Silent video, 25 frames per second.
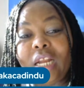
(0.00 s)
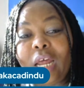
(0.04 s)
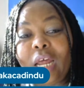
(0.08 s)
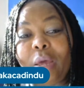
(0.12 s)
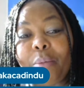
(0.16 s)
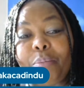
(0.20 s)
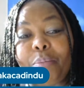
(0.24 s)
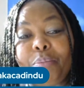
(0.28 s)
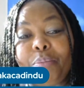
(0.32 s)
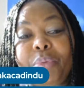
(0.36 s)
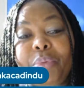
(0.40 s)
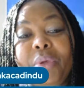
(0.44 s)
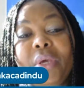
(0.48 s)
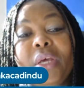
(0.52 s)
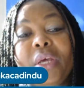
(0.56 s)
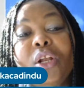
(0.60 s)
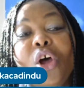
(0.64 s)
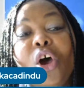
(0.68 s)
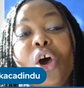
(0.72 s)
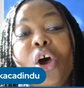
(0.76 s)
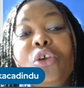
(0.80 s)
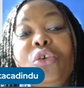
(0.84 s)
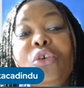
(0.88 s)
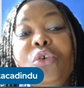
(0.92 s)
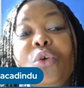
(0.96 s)
all you
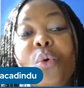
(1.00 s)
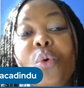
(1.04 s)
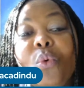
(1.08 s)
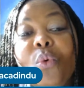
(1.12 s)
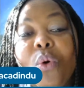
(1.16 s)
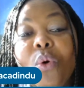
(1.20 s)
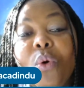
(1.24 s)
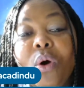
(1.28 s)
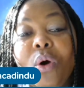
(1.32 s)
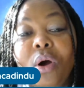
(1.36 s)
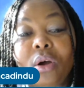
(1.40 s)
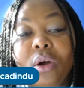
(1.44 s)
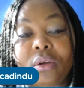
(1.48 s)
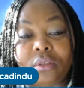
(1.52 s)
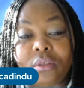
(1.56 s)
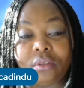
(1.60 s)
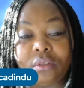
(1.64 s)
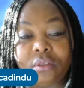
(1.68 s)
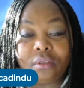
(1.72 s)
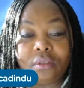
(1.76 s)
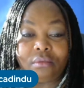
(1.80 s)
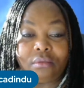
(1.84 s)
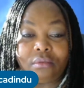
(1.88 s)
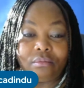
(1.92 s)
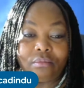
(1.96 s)
want.
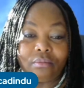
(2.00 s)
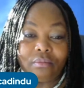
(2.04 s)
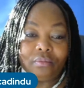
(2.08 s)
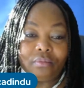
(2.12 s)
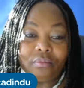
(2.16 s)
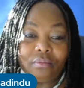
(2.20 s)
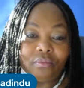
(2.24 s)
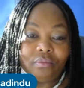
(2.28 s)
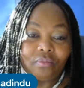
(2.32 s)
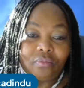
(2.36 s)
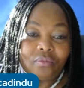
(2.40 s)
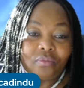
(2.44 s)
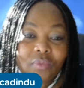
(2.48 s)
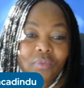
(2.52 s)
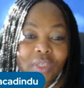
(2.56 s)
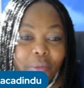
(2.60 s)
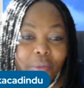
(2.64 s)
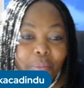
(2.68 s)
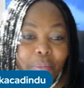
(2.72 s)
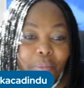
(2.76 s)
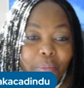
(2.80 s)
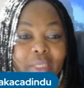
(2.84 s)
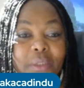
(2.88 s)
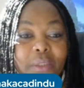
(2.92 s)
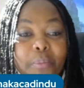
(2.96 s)
The best
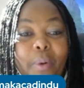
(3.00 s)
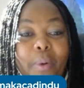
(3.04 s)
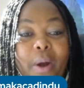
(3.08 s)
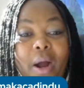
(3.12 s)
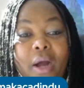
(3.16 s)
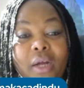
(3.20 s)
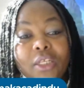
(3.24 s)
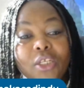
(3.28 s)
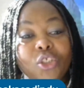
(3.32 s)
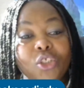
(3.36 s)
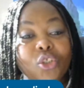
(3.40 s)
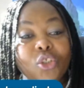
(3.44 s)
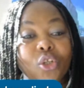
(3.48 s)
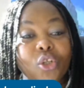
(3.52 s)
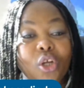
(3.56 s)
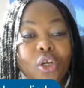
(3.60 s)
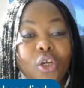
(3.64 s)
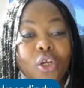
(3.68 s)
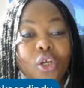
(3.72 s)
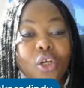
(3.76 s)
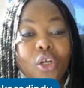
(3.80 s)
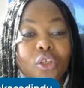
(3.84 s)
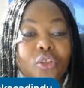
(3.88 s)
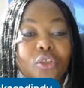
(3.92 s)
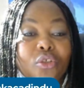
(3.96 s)
part is not to make
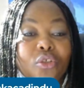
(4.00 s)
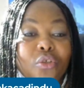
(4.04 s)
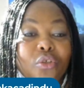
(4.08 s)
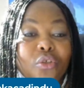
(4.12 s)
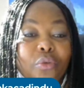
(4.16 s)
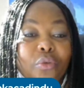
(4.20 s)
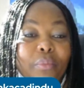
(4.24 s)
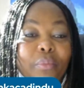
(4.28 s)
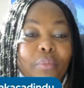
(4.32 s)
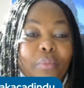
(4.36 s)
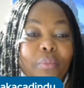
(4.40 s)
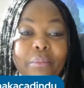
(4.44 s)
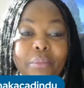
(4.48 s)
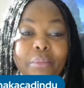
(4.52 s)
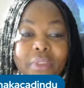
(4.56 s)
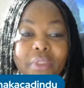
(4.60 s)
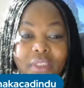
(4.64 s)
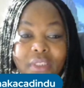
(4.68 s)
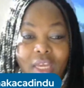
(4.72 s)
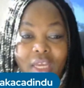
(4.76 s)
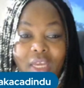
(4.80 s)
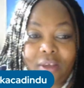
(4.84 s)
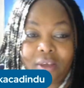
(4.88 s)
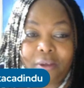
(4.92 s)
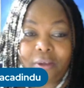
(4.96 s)
that mistake.
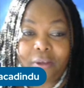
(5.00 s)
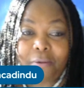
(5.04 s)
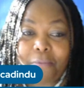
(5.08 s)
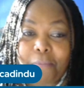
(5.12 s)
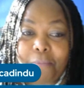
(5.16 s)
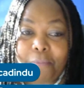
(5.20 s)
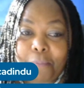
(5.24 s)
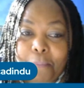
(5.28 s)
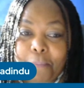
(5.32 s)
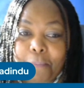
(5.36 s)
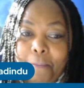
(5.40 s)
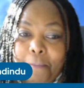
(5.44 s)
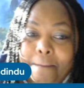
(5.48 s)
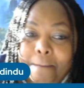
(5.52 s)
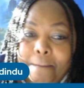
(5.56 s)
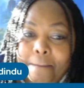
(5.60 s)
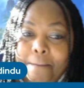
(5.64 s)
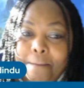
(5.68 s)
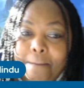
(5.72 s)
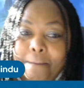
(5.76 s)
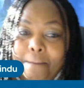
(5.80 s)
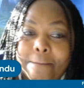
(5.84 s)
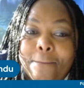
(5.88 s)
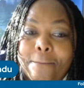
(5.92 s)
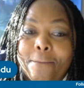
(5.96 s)
And if you're
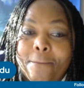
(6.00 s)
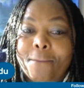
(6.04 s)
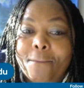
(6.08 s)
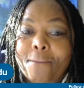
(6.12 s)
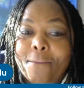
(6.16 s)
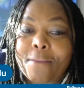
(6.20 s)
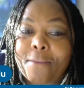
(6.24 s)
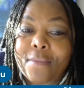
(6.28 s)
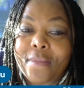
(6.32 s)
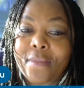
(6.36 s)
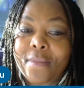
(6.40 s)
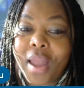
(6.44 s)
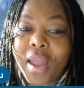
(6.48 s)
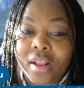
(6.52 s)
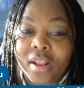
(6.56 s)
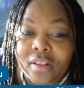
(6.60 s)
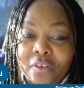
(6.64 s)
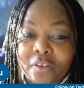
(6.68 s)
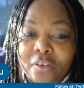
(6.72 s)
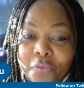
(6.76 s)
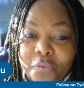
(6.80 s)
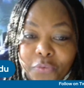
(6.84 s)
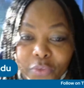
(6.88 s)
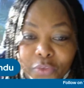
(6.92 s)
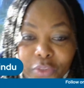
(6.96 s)
spending so
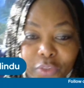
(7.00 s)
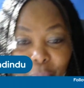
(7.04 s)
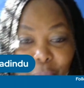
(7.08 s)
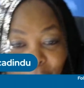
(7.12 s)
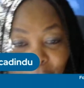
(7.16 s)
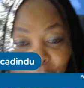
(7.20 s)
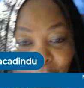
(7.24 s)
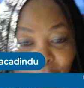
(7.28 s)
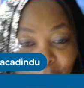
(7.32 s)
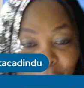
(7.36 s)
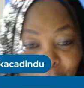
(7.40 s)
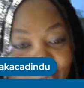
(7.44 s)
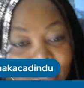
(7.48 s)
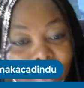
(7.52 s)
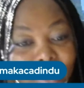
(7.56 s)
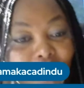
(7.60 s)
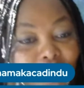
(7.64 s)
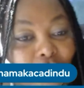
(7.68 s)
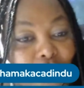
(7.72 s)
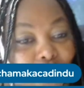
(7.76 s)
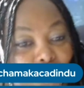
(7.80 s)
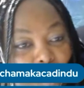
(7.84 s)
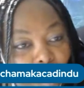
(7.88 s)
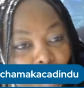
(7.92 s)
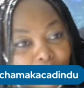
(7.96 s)
much, you need to
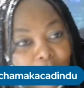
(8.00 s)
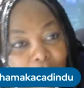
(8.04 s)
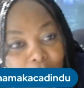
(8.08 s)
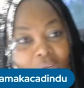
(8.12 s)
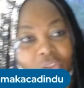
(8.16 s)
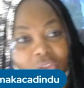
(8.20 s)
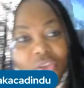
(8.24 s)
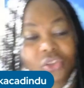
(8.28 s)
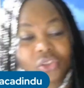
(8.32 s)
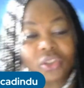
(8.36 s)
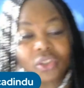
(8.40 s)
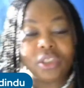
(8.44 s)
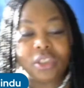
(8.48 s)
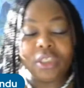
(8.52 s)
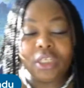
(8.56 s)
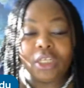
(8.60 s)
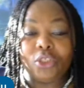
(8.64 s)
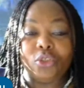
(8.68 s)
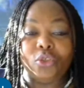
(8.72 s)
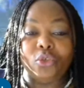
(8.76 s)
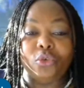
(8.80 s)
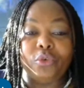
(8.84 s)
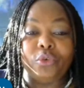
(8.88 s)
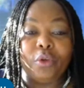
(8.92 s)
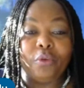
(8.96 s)
review
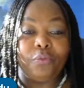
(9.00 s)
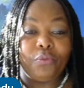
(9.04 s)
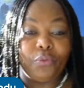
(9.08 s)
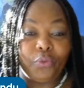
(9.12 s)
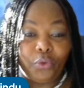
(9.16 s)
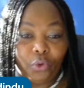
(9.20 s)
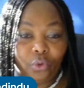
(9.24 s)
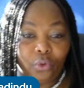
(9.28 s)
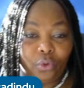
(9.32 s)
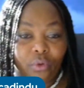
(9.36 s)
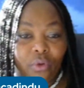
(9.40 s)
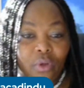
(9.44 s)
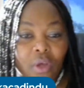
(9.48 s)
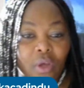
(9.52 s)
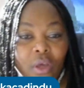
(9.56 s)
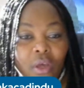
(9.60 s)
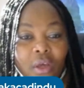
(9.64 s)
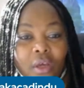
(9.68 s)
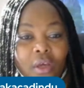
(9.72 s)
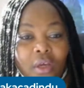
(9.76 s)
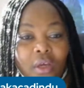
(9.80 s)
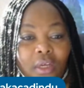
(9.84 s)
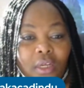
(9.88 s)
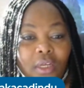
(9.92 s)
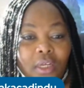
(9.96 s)
what it
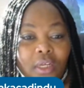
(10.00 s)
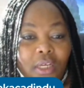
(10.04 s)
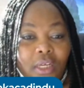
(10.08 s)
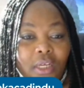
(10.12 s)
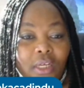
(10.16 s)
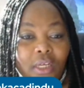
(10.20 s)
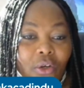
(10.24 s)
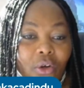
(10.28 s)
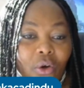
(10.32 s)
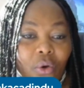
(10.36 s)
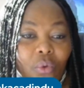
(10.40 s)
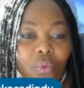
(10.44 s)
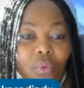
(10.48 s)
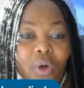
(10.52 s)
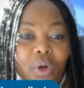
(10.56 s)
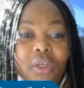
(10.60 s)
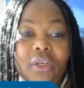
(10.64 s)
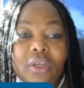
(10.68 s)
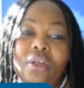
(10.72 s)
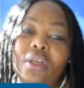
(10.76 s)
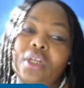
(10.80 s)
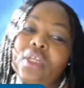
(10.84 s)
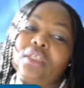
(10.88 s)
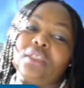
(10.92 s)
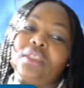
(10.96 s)
is that you're spending.
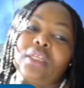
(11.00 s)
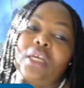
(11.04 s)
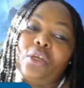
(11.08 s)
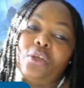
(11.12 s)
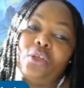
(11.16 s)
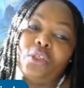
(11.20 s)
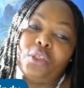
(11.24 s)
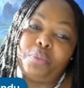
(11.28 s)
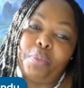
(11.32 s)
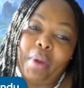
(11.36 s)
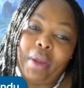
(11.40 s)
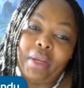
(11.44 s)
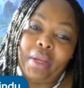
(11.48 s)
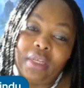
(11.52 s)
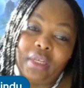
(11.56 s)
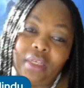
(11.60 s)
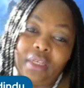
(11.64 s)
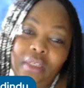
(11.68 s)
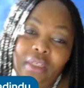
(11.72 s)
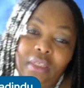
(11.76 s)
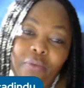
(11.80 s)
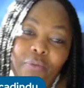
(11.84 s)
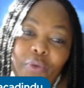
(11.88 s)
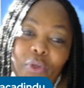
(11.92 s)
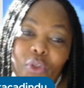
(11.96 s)
If you do it
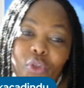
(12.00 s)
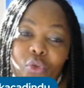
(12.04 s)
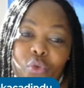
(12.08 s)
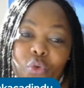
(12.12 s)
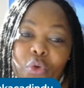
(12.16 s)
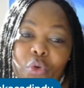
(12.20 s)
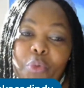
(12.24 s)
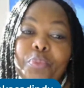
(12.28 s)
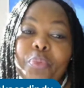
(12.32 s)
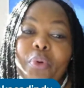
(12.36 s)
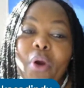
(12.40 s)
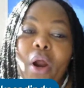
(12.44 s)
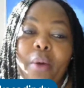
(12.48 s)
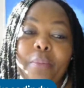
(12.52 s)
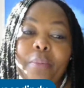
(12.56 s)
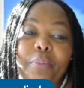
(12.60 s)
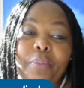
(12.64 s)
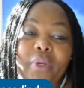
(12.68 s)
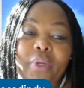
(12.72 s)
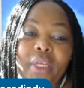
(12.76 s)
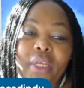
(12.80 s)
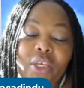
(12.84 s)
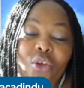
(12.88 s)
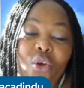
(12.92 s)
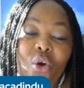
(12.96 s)
properly, your ad cost
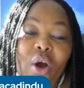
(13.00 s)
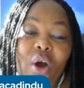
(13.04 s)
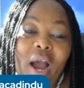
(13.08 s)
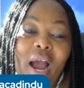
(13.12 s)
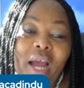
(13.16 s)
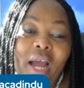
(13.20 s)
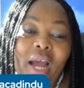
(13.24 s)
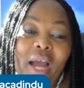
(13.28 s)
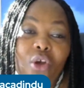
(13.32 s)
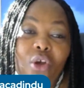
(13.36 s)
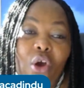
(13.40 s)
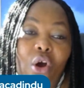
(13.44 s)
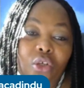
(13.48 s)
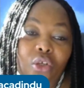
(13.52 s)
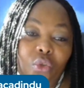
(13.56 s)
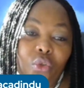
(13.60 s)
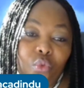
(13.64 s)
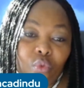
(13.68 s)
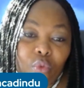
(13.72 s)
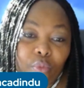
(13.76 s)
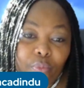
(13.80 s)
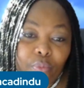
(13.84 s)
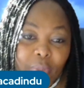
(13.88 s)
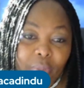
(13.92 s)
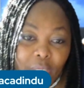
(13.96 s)
will be low,
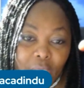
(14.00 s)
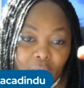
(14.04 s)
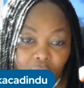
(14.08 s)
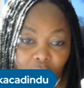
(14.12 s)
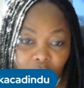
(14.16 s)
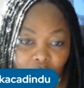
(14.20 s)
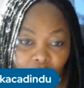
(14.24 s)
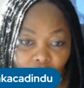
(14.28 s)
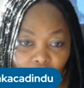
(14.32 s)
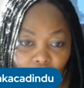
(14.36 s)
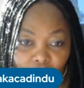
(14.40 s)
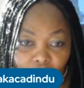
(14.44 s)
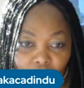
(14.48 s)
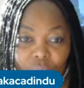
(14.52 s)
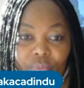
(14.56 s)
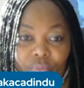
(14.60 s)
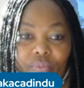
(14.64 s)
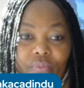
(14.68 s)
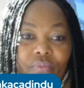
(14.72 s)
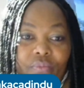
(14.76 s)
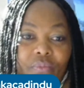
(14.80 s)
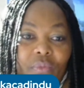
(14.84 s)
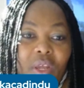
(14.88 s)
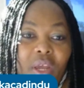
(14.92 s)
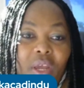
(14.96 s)
and that's
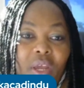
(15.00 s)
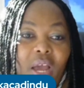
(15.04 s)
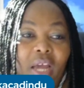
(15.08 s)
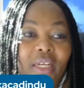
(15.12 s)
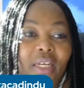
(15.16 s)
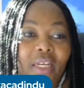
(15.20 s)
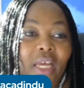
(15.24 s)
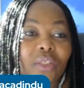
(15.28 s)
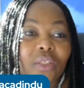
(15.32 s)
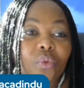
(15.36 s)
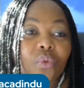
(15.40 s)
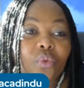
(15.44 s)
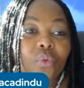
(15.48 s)
what you want.